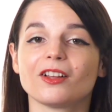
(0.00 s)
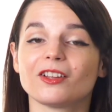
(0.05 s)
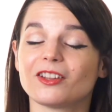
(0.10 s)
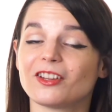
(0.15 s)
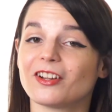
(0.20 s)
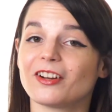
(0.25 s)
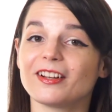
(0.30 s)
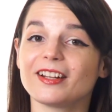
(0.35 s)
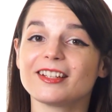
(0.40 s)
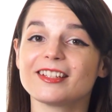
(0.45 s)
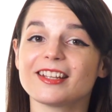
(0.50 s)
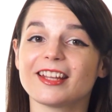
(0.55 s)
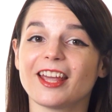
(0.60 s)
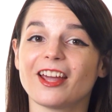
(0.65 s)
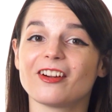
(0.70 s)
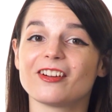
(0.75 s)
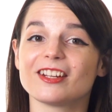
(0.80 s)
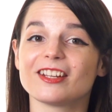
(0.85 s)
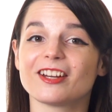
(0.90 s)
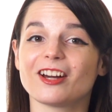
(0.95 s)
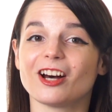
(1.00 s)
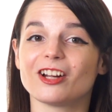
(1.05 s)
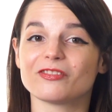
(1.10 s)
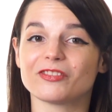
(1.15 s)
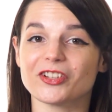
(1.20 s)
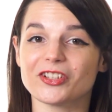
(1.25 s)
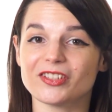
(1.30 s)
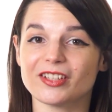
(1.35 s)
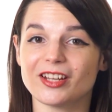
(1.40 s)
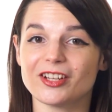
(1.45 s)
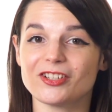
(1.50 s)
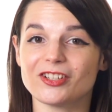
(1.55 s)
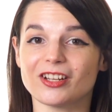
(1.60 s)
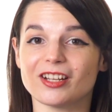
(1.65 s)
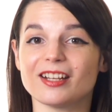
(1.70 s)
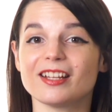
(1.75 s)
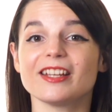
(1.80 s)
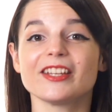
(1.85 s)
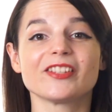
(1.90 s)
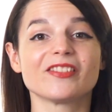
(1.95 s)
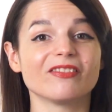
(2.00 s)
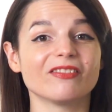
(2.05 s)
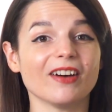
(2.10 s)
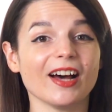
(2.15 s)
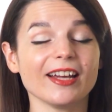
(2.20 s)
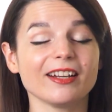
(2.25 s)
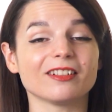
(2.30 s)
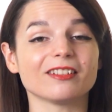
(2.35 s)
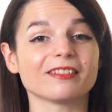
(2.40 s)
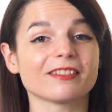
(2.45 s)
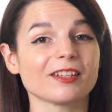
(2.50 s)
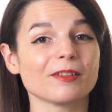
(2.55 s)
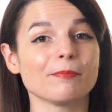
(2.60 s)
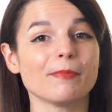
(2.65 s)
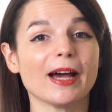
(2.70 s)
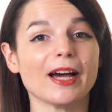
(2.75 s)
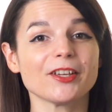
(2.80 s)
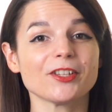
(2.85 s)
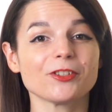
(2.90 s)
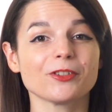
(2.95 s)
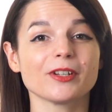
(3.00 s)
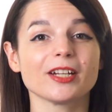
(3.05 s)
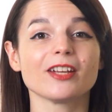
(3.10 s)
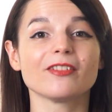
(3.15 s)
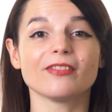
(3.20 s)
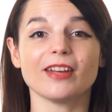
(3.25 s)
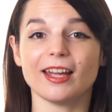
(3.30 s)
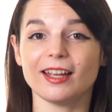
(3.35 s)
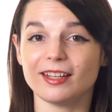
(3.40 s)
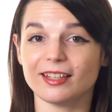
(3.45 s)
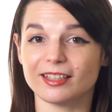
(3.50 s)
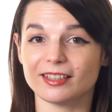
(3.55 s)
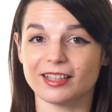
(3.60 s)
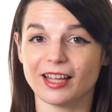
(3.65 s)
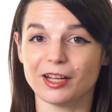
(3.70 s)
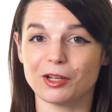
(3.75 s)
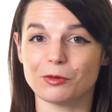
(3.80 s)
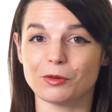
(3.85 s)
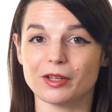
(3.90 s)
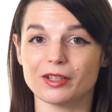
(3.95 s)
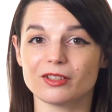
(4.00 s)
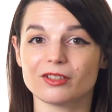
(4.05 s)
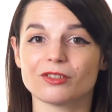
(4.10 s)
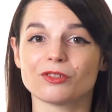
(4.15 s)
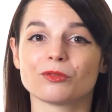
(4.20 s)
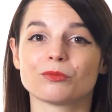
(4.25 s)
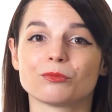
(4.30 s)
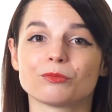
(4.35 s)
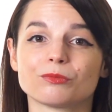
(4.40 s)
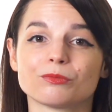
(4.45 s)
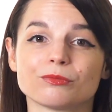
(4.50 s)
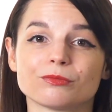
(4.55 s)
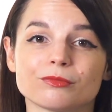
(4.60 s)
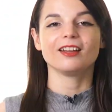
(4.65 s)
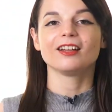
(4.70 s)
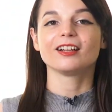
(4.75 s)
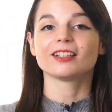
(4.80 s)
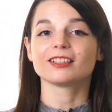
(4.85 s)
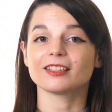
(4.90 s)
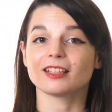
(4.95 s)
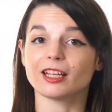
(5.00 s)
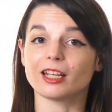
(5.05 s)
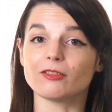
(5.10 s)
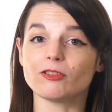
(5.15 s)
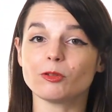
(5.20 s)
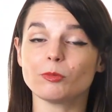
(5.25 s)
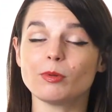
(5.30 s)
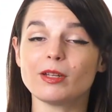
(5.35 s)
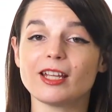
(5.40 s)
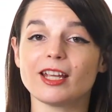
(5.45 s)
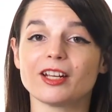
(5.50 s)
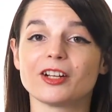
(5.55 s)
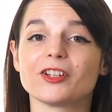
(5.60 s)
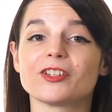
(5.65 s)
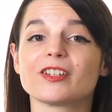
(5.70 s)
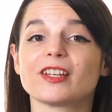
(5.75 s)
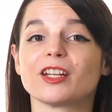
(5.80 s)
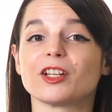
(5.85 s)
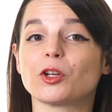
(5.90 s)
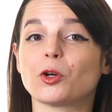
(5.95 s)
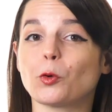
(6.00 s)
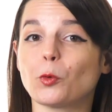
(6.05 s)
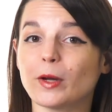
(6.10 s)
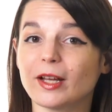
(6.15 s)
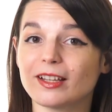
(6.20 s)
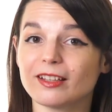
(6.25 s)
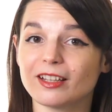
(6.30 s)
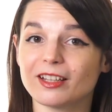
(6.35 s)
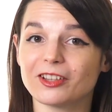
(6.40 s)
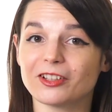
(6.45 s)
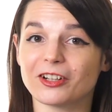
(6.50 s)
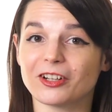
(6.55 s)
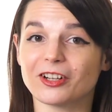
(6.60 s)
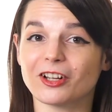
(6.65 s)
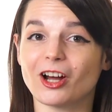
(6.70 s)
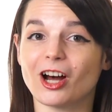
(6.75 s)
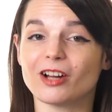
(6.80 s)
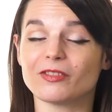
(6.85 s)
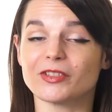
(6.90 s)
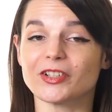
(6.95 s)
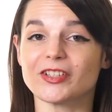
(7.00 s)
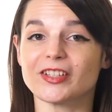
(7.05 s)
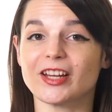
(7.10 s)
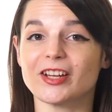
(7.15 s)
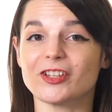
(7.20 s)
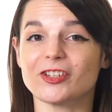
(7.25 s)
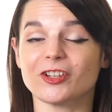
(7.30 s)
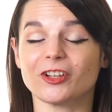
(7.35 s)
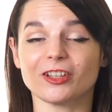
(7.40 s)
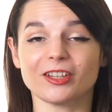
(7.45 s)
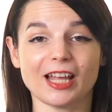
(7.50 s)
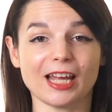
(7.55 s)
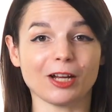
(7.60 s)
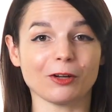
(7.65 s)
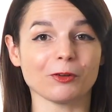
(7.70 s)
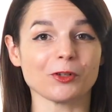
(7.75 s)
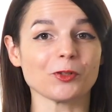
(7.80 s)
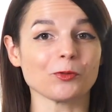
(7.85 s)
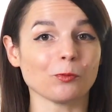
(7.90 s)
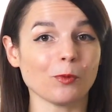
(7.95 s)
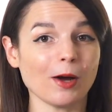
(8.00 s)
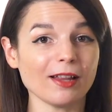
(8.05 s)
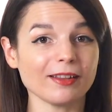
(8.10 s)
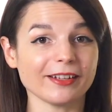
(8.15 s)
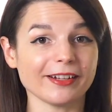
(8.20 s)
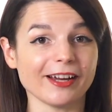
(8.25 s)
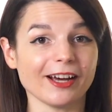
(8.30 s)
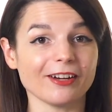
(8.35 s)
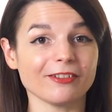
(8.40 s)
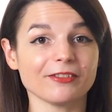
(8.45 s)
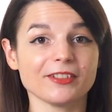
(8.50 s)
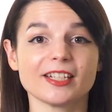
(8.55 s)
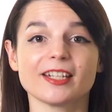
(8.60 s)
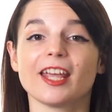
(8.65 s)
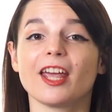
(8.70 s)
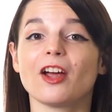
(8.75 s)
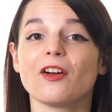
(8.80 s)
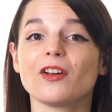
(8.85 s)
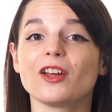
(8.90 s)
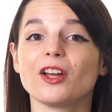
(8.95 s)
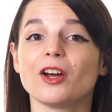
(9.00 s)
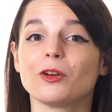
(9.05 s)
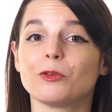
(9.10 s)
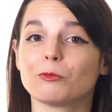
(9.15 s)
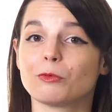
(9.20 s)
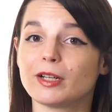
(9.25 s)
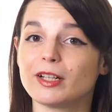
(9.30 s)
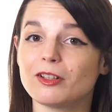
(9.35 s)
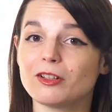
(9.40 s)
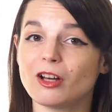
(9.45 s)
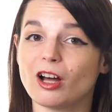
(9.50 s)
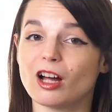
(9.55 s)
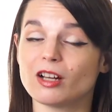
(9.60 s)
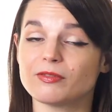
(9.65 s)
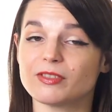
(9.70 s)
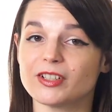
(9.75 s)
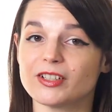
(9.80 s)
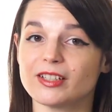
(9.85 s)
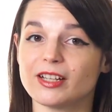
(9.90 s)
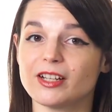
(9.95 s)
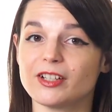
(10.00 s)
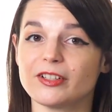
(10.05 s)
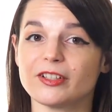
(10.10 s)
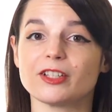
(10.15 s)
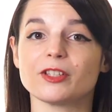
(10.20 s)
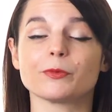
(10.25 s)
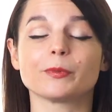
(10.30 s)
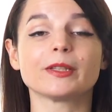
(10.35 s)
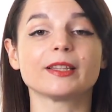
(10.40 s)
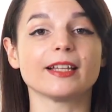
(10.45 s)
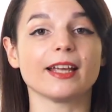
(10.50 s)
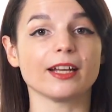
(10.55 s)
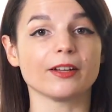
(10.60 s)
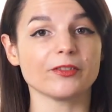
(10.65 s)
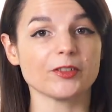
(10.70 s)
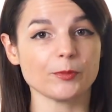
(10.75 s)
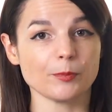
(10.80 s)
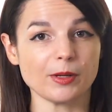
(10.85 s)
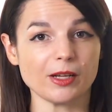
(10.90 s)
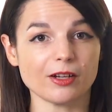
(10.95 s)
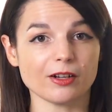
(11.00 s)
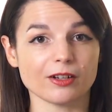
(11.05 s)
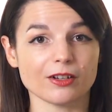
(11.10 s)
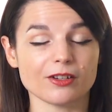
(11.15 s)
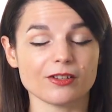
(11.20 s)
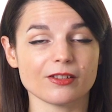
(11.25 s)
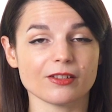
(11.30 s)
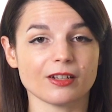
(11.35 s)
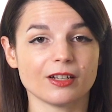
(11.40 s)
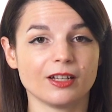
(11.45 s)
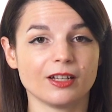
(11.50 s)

Learning to carry a conversation is vital to mastery of any language. Even beginners can quickly learn conversational language well enough to carry on real conversations with native speakers.